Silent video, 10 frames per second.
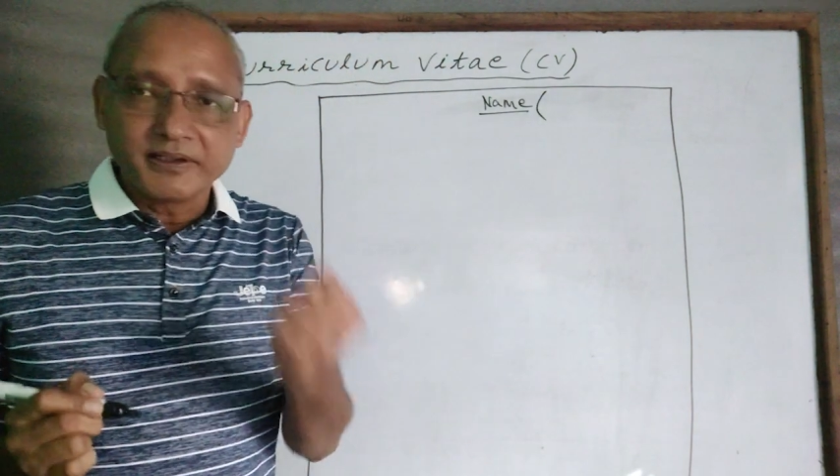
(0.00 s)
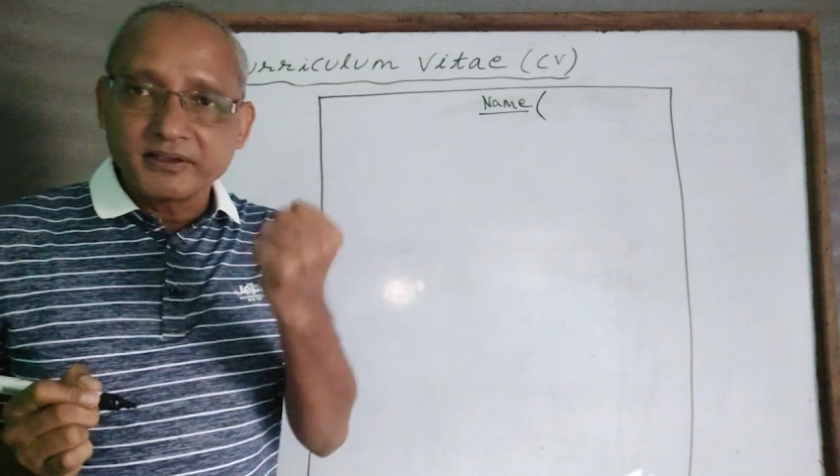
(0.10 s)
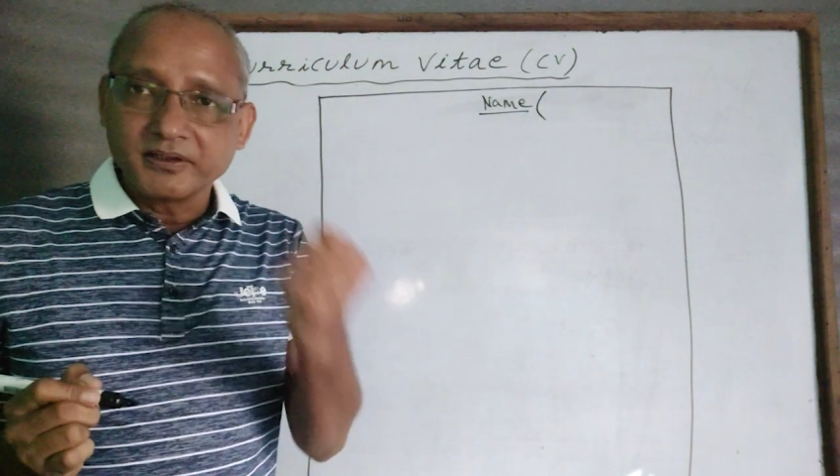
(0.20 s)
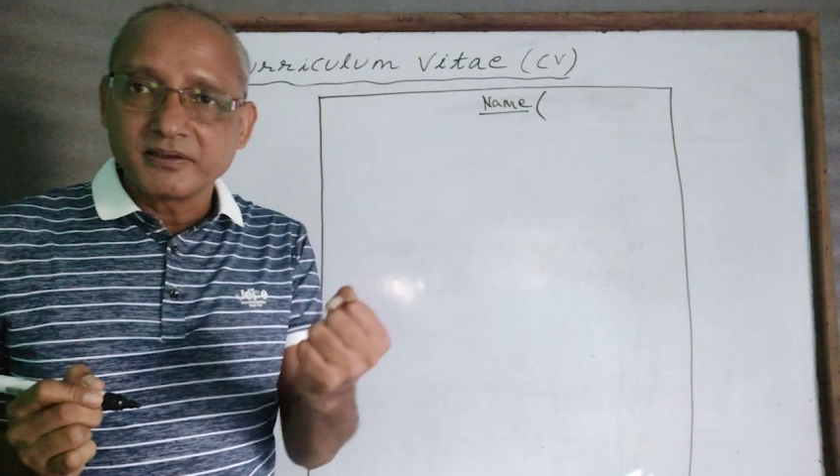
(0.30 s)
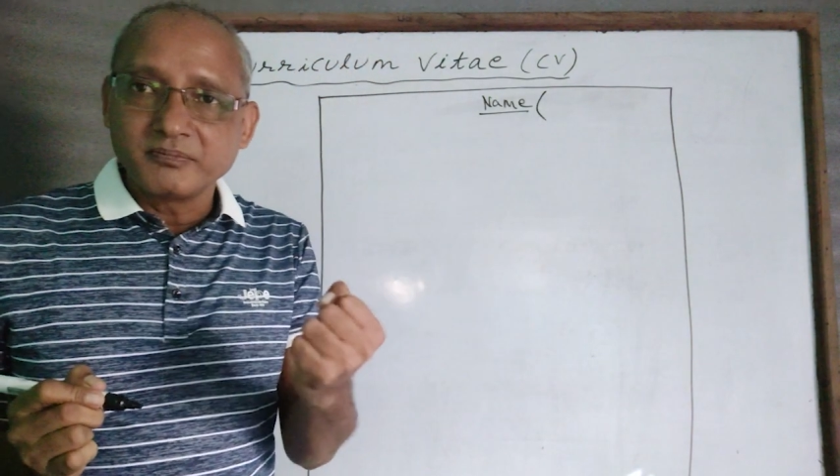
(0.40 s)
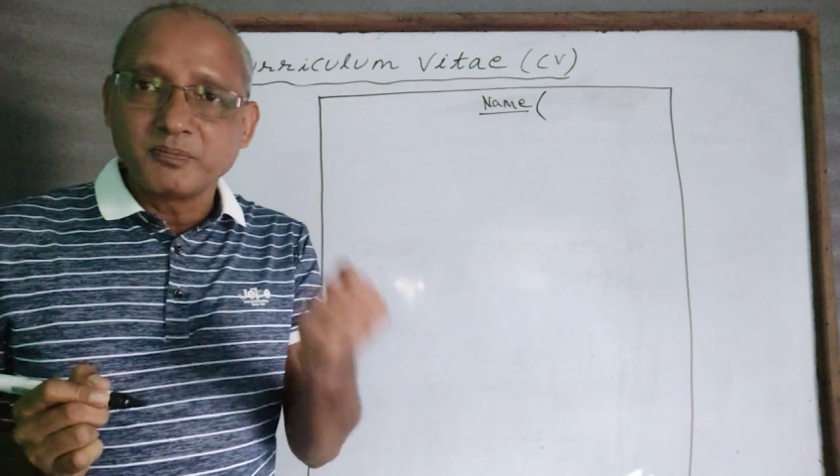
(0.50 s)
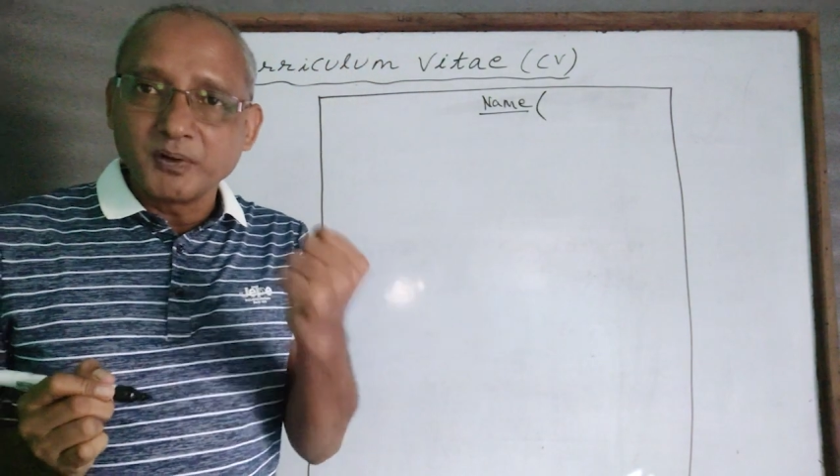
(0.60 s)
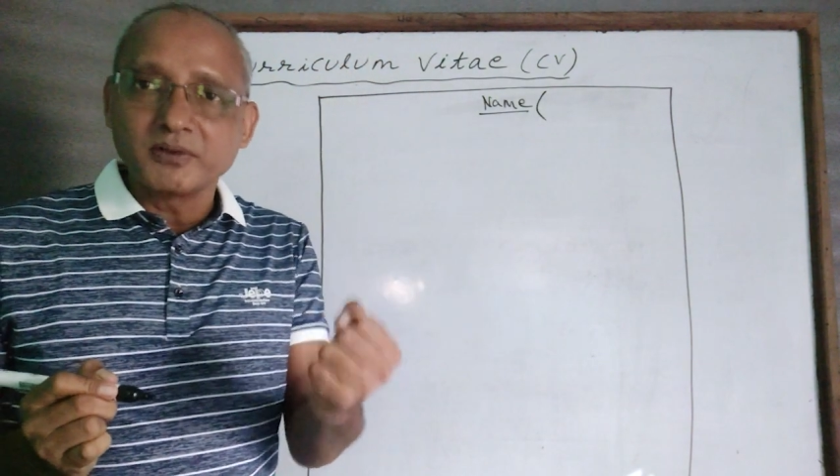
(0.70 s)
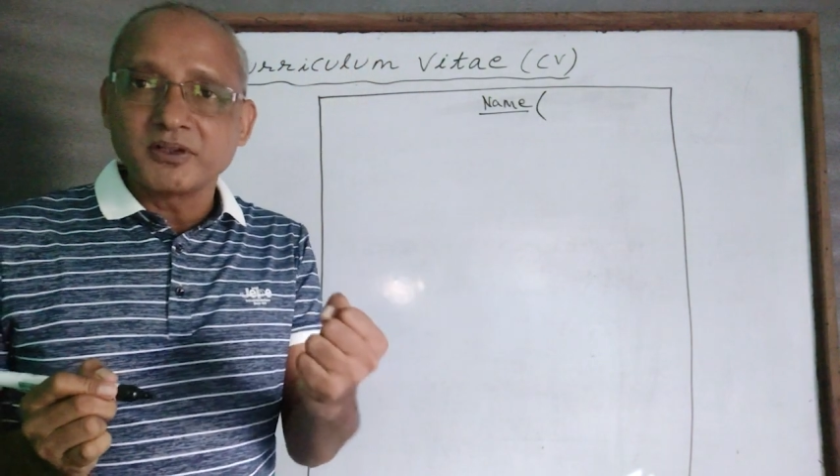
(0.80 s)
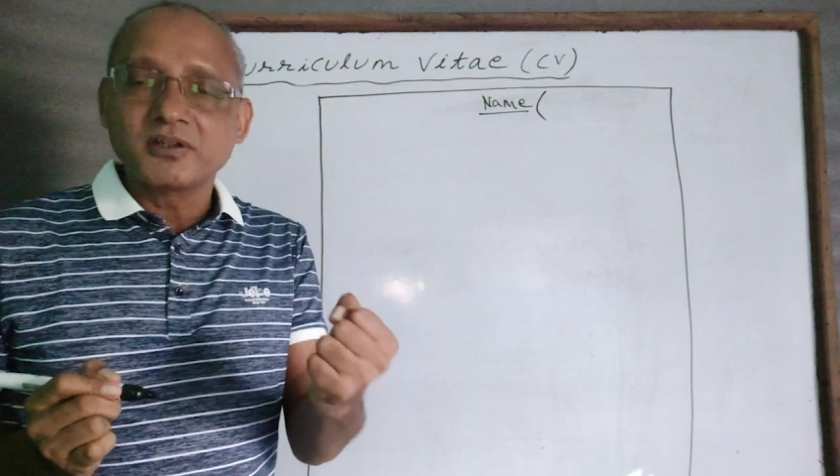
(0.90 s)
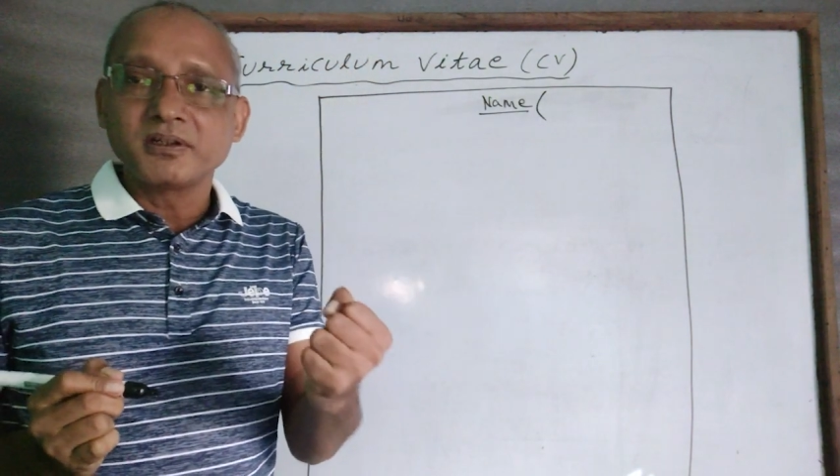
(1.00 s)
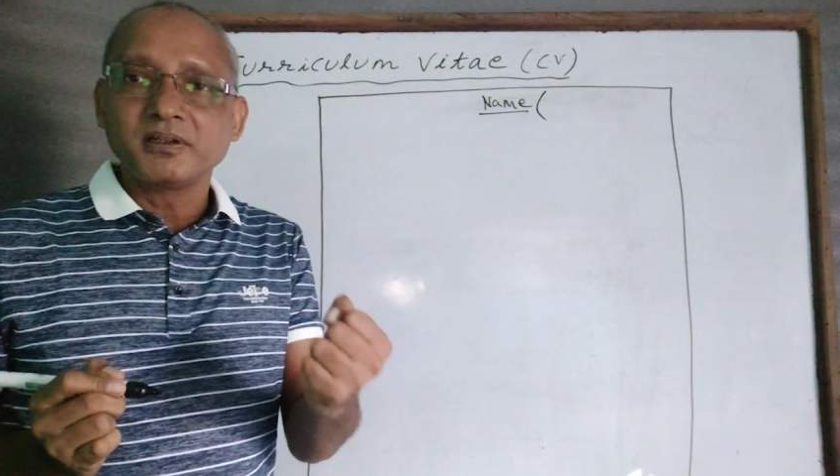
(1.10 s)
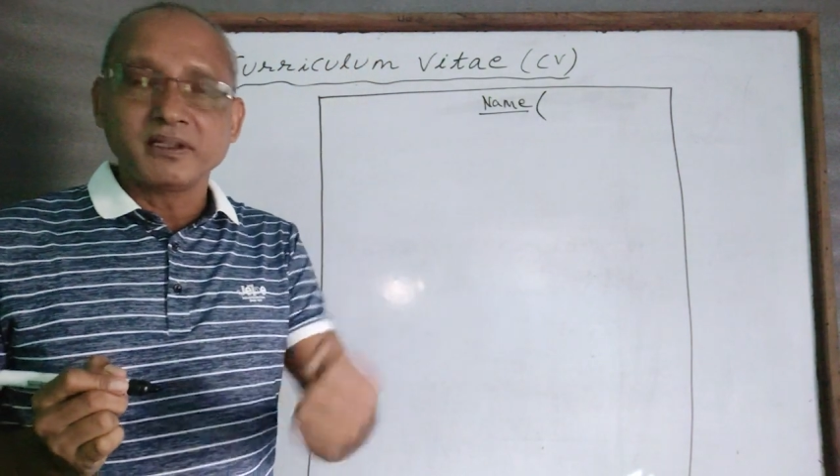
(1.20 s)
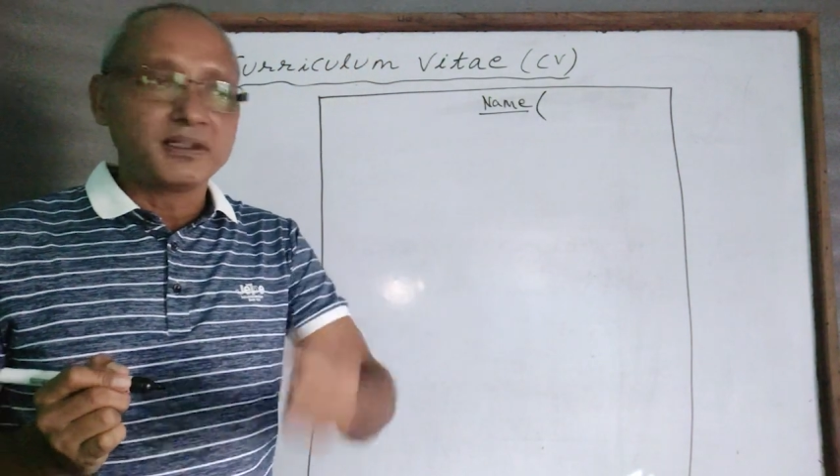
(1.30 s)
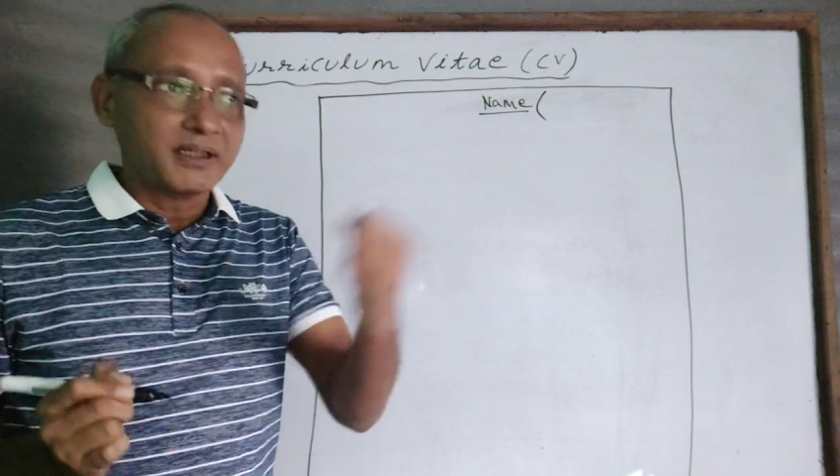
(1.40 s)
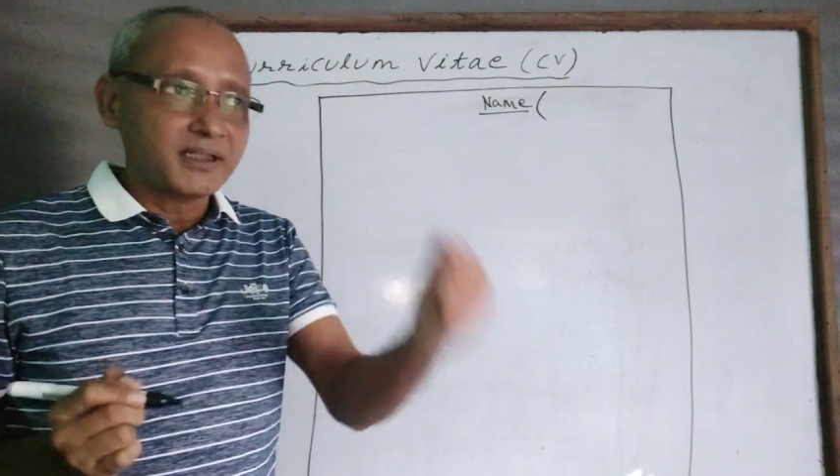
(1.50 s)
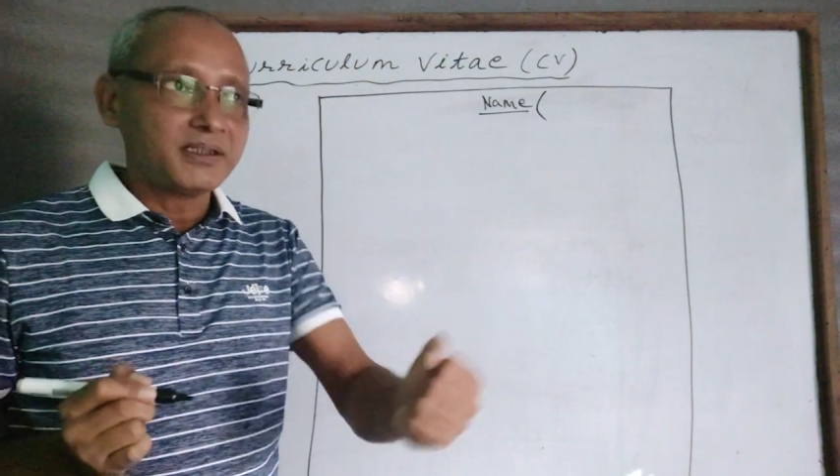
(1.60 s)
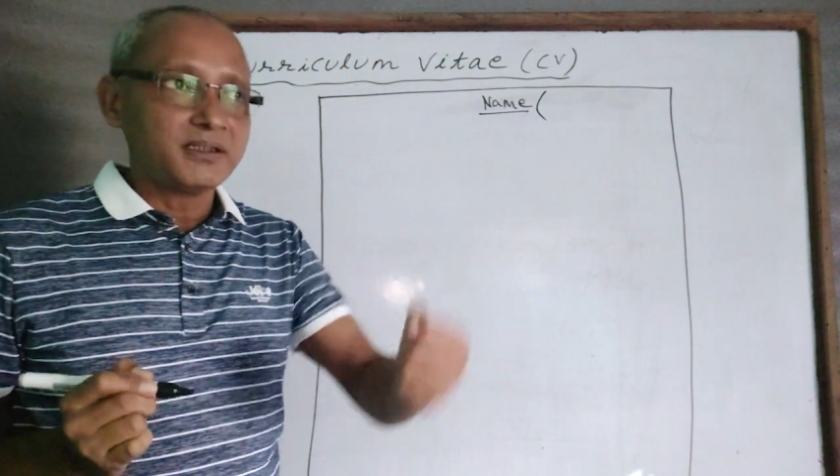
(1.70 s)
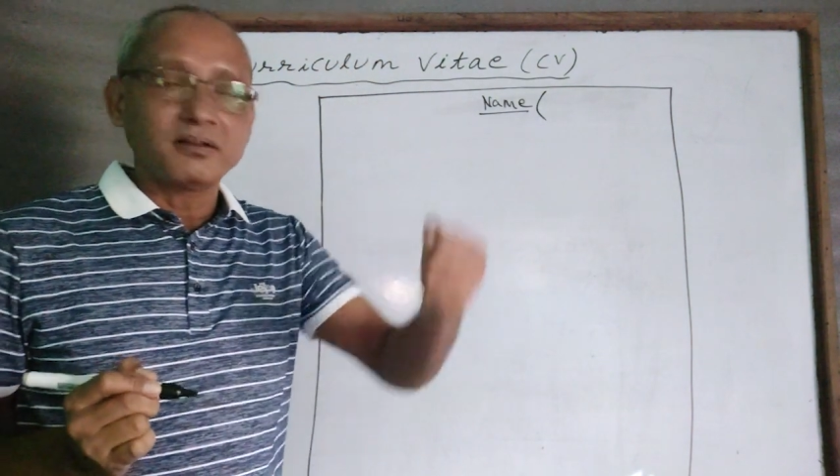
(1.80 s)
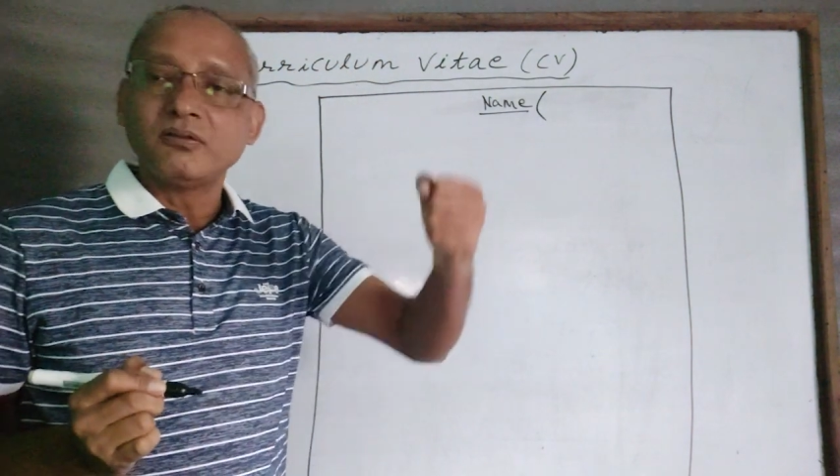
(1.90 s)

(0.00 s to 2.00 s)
a certain position in any